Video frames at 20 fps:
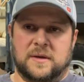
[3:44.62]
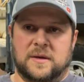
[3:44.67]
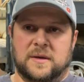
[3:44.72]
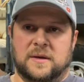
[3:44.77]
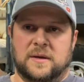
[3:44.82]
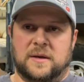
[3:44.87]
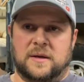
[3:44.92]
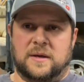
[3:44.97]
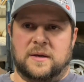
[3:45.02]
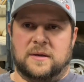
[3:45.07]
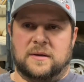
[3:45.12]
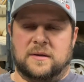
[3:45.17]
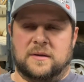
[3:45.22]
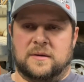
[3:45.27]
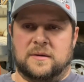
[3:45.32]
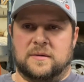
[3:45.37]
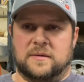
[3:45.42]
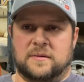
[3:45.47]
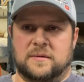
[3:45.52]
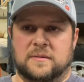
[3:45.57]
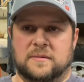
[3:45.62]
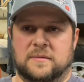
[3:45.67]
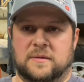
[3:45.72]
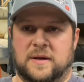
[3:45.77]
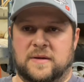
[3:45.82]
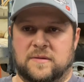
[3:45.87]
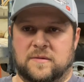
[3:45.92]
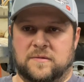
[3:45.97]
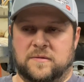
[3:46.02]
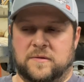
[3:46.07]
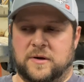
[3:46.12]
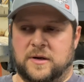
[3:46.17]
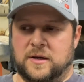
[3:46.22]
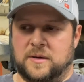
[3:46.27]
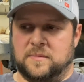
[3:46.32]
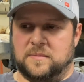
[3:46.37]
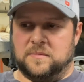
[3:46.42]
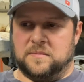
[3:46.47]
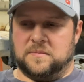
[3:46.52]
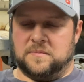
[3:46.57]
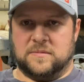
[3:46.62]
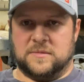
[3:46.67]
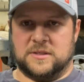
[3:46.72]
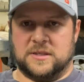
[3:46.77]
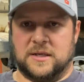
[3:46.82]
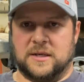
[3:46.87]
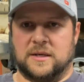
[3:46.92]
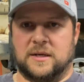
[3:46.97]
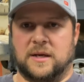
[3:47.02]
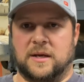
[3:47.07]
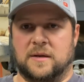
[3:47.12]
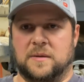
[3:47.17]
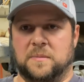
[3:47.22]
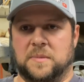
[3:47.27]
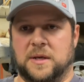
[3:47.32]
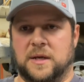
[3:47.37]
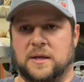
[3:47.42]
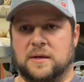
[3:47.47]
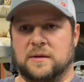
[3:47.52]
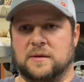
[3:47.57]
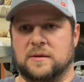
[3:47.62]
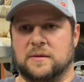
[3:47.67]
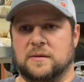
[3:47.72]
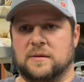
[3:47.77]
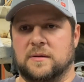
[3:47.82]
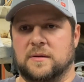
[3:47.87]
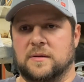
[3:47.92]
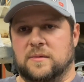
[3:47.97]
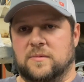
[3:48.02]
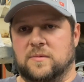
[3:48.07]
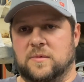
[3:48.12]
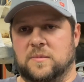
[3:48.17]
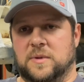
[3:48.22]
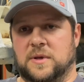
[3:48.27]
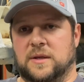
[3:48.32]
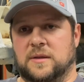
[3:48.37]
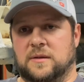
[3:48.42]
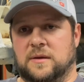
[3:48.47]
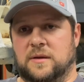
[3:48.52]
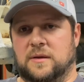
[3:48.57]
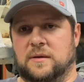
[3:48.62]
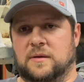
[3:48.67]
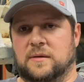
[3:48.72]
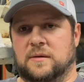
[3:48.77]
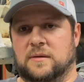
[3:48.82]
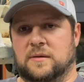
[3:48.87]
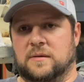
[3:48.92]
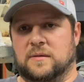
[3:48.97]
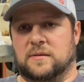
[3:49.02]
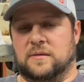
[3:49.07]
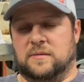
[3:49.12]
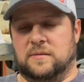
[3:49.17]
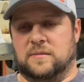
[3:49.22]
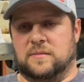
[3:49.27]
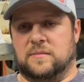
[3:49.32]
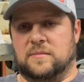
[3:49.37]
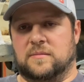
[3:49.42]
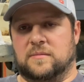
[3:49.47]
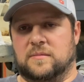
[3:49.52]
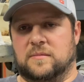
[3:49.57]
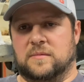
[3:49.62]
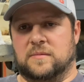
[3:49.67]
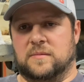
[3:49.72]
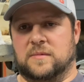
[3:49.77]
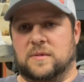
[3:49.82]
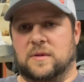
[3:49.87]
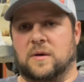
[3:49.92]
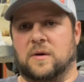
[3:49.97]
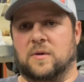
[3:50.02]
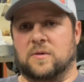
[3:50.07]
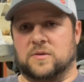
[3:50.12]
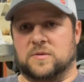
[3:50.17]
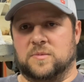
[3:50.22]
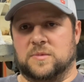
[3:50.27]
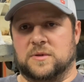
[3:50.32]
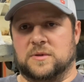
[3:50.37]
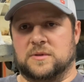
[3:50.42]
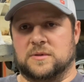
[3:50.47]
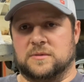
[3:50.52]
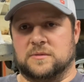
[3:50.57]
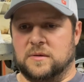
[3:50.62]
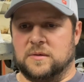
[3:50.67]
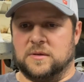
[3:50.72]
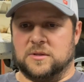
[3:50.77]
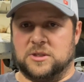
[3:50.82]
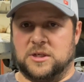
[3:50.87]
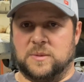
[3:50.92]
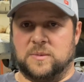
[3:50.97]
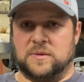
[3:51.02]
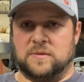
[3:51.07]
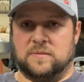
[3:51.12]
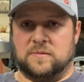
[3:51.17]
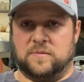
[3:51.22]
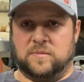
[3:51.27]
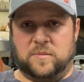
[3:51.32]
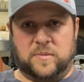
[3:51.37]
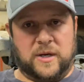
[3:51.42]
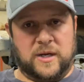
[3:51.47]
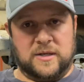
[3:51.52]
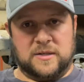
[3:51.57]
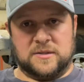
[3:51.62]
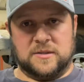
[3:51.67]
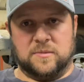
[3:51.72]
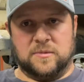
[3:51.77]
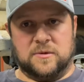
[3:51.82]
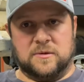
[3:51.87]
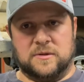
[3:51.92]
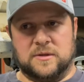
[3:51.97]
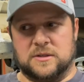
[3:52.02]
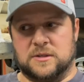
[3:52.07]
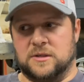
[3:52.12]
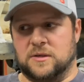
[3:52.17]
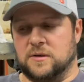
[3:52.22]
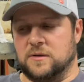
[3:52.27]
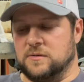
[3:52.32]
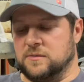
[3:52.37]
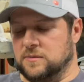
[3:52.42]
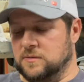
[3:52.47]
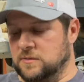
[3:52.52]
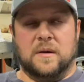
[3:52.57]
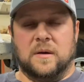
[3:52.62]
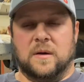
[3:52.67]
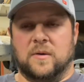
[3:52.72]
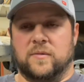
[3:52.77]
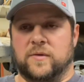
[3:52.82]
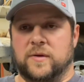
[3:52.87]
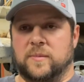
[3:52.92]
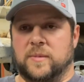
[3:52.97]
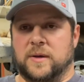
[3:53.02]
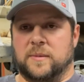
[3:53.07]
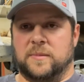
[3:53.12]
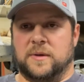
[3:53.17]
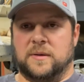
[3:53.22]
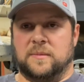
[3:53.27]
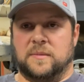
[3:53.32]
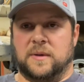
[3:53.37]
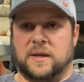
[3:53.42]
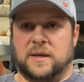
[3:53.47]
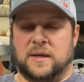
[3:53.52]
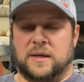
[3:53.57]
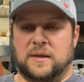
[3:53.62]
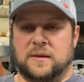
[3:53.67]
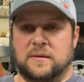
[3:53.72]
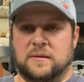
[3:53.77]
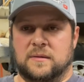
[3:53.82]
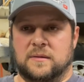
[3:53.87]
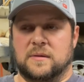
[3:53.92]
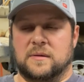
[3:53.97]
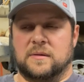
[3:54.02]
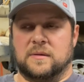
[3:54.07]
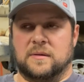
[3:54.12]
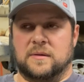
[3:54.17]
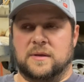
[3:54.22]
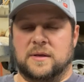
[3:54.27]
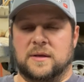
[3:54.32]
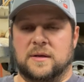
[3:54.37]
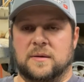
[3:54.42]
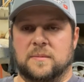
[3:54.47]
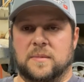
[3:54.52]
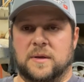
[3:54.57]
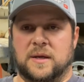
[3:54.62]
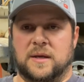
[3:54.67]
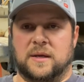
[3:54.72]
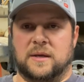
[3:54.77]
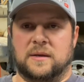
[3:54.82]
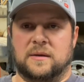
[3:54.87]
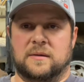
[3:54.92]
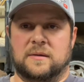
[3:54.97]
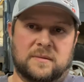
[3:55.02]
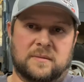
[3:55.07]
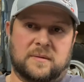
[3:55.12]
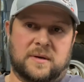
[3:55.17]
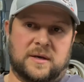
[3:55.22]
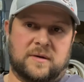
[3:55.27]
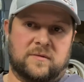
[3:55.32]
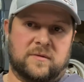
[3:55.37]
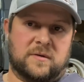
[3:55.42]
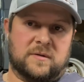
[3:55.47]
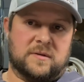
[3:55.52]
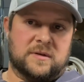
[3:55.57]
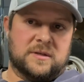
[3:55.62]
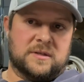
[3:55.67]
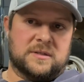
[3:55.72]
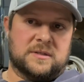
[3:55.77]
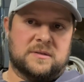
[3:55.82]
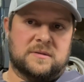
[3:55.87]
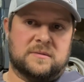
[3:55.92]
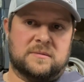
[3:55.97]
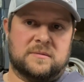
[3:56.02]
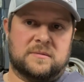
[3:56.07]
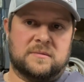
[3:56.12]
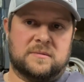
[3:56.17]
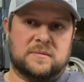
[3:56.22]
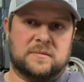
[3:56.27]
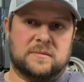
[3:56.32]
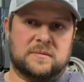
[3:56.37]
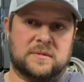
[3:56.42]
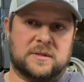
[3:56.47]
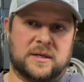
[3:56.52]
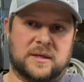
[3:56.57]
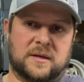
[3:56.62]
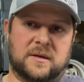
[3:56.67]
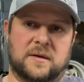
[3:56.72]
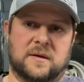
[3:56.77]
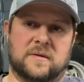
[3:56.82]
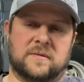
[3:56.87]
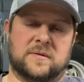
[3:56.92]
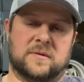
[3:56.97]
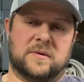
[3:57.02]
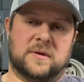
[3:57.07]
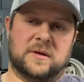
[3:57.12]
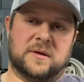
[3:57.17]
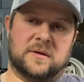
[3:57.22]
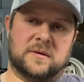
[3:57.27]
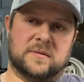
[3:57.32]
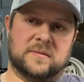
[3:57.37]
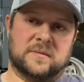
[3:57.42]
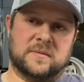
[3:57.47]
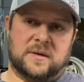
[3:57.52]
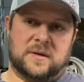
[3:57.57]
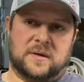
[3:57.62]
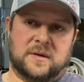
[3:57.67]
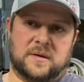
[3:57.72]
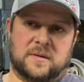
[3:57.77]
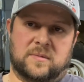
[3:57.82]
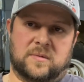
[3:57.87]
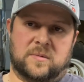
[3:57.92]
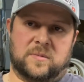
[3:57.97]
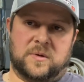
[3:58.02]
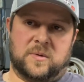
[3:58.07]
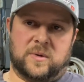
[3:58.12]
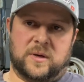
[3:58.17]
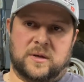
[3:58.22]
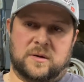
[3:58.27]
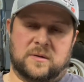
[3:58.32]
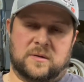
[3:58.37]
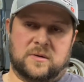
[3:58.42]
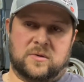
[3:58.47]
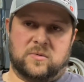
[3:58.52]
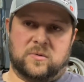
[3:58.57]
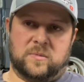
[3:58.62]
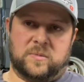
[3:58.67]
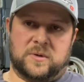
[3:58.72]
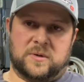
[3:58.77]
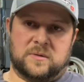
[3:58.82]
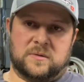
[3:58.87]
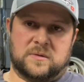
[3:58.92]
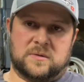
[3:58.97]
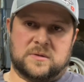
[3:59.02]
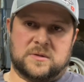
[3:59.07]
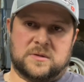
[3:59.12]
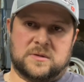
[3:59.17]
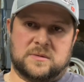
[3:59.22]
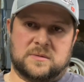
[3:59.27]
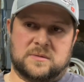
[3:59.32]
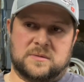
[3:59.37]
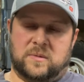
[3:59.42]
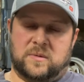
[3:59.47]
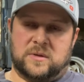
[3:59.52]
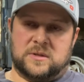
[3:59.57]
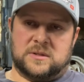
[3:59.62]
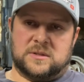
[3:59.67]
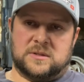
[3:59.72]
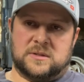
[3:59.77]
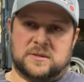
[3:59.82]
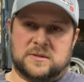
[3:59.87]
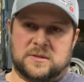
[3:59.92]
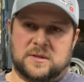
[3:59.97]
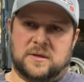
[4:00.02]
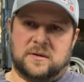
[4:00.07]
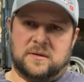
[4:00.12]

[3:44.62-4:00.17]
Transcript: and have the frame sanded down and painted. Would be the ultimate achievement by December of this year. Hopefully by mid-May or the end of May, we'll have all this taken care of through here, and we'll be waiting on the door pillars, which that's another